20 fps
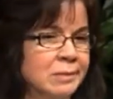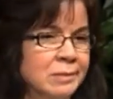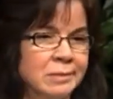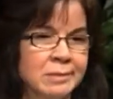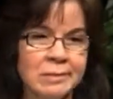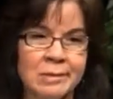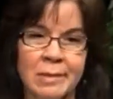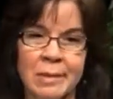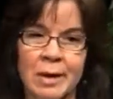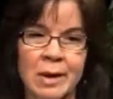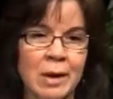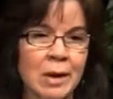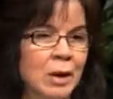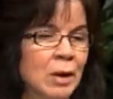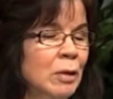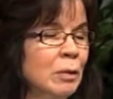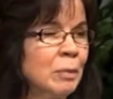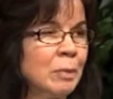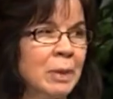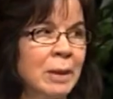Wasn't ready
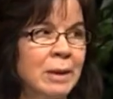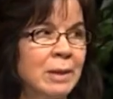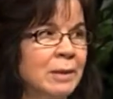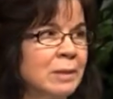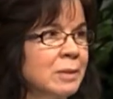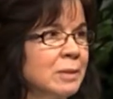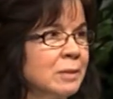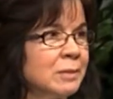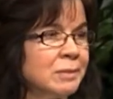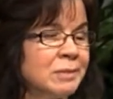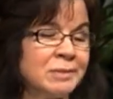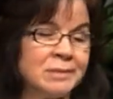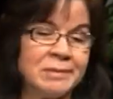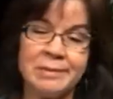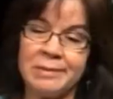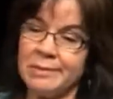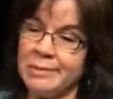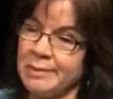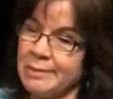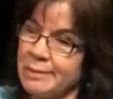for you yet. Wasn't
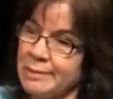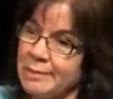even ready